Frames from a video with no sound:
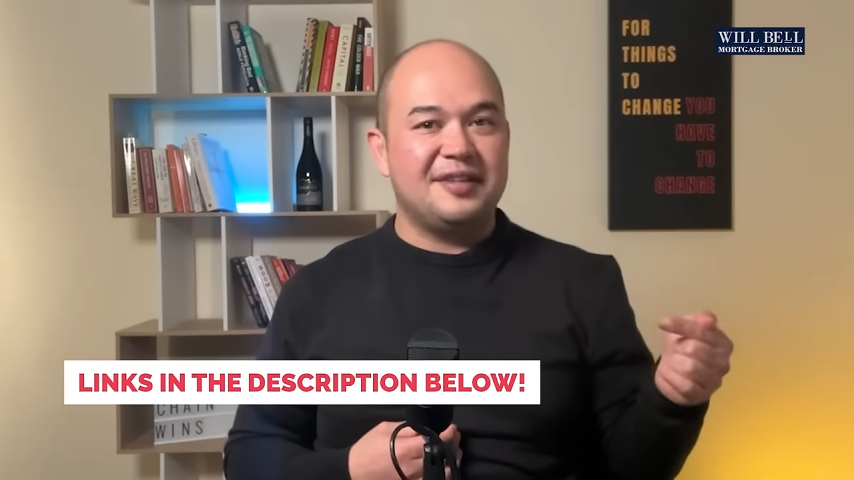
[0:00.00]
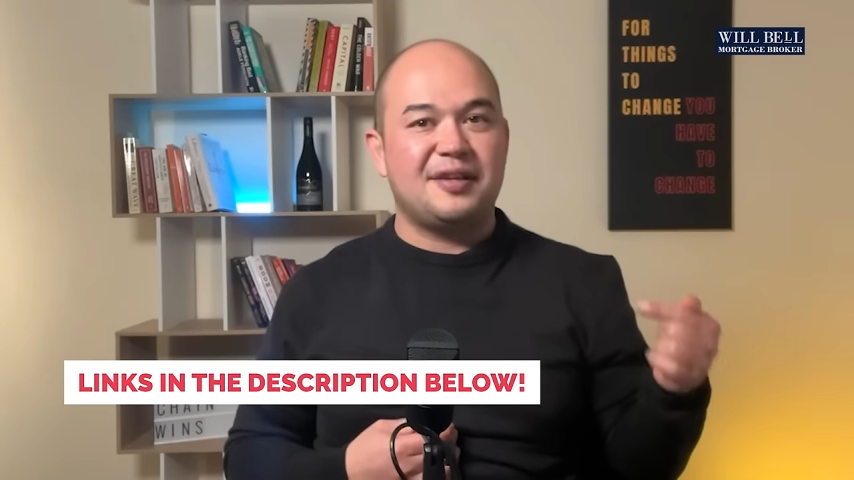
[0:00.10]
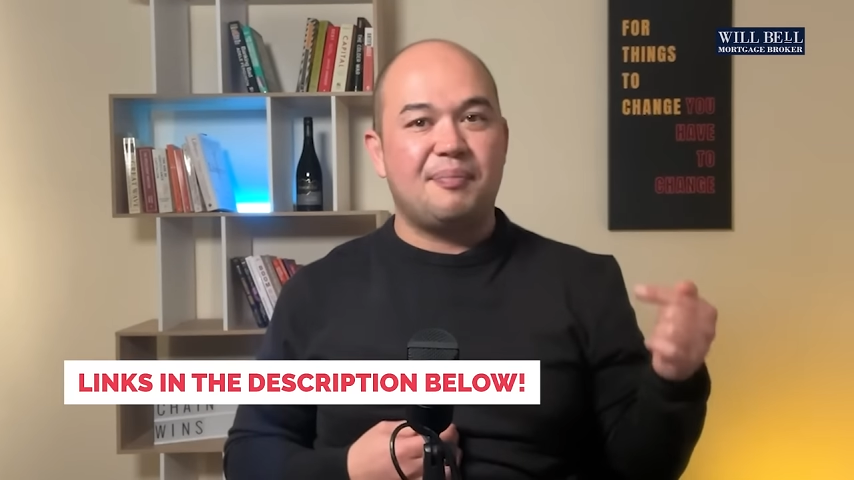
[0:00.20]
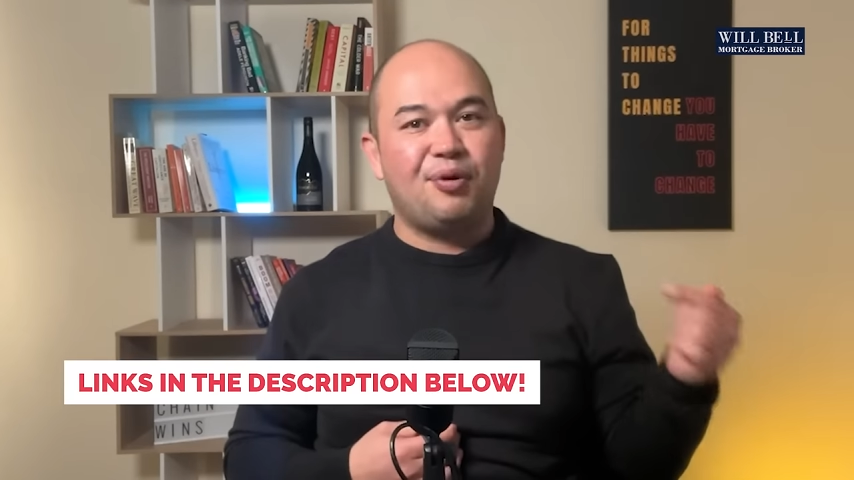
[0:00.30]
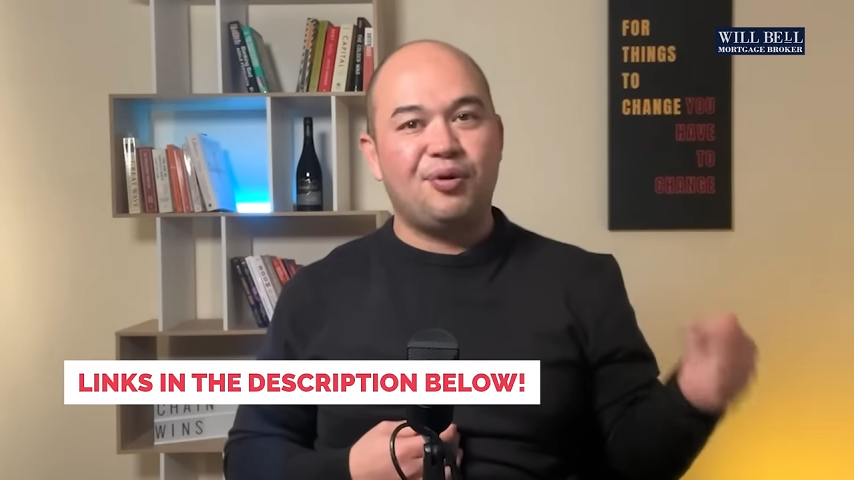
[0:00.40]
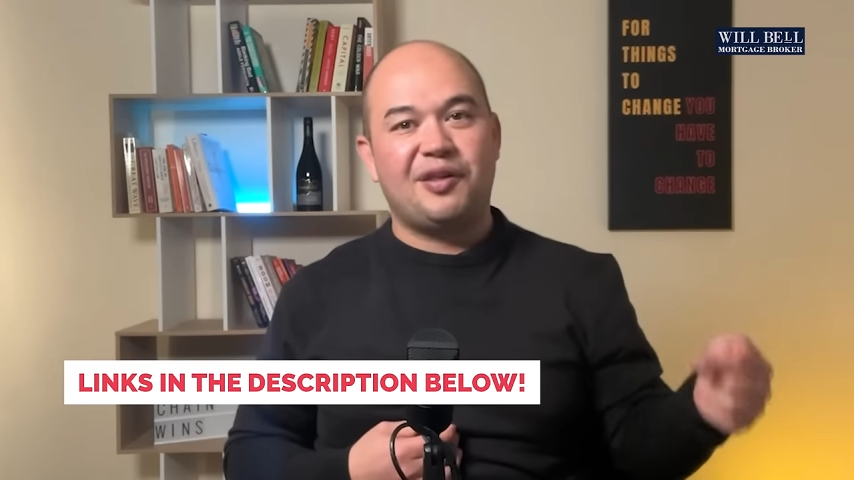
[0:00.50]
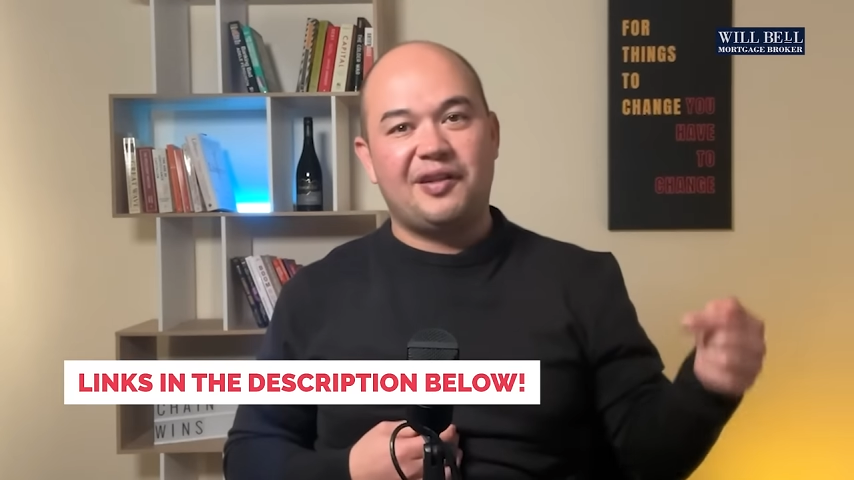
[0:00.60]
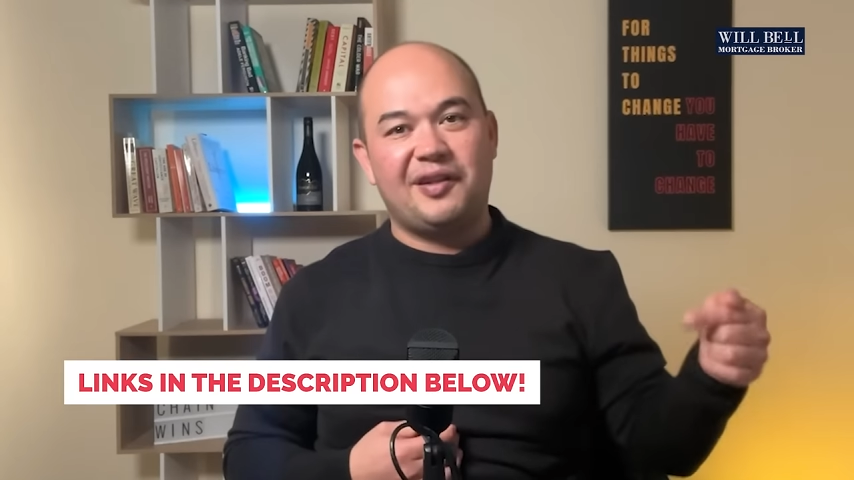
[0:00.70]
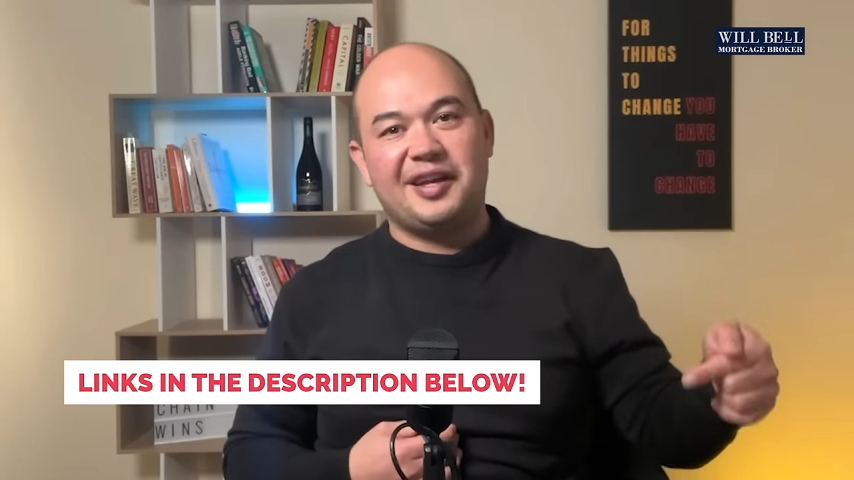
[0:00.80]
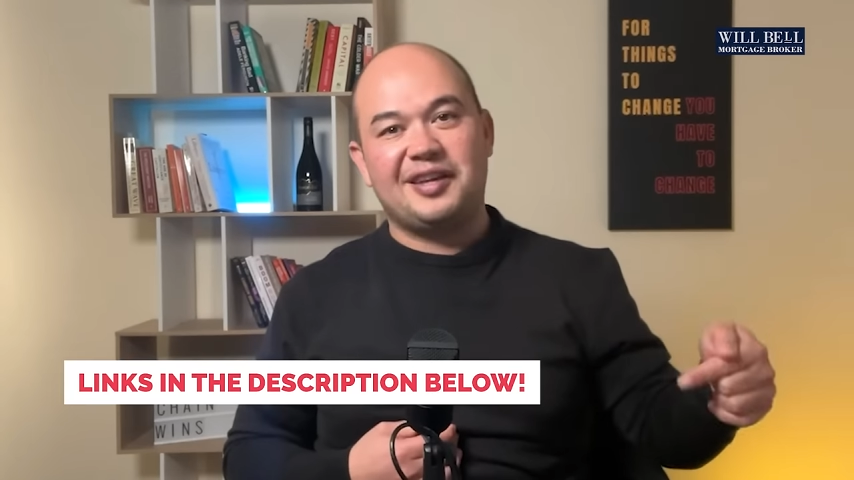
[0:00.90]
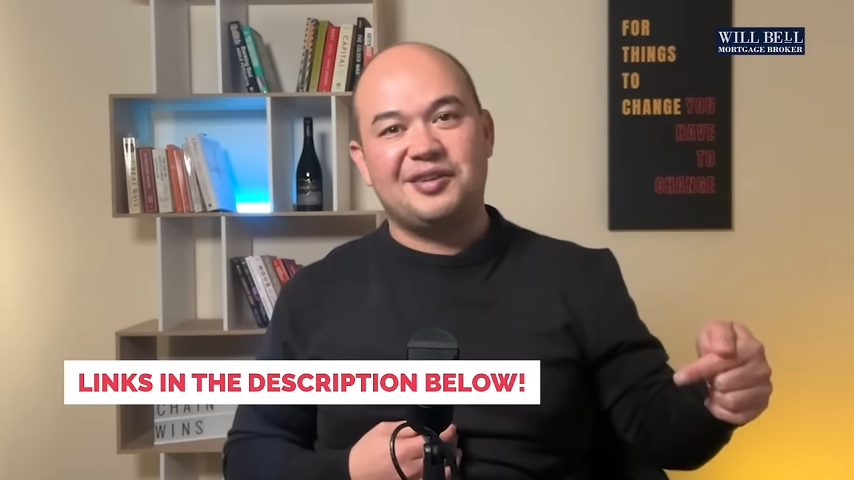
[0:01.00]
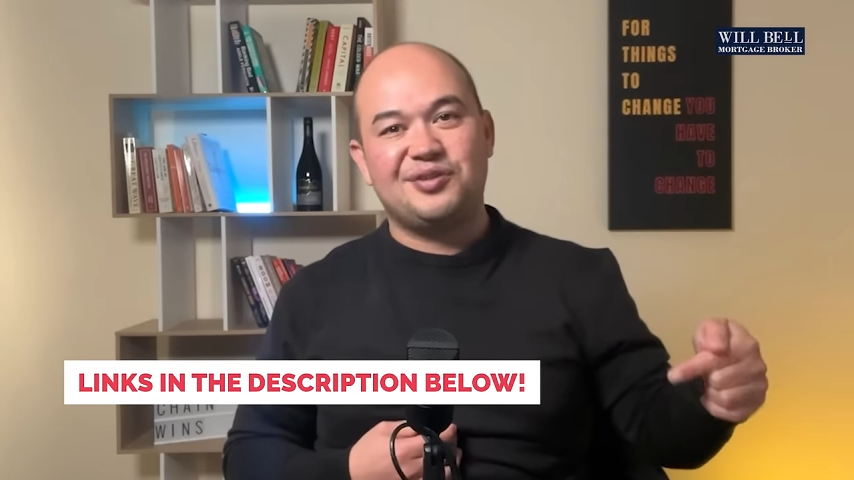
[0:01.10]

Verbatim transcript: as I put the link